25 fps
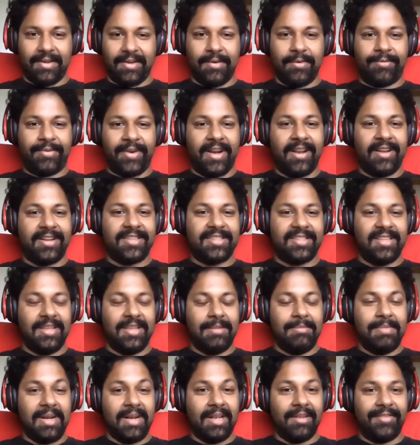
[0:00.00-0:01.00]
So Fred Hutch is
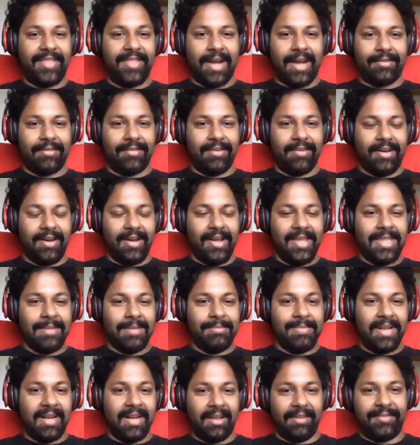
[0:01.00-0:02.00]
in the middle
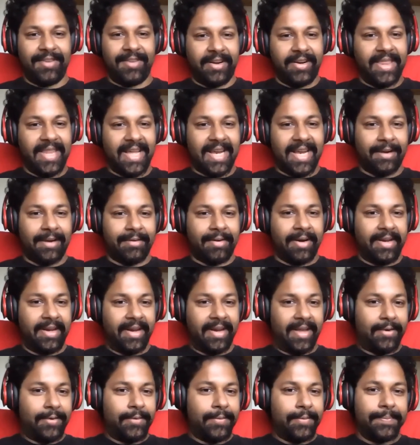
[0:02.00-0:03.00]
of figuring that out right
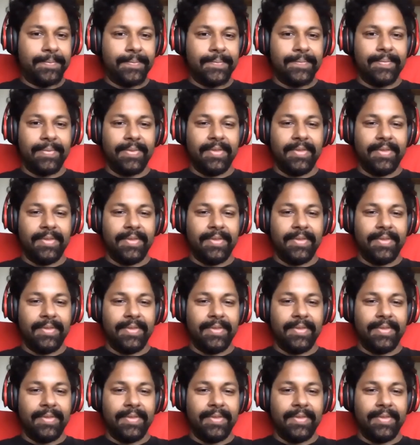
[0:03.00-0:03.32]
now.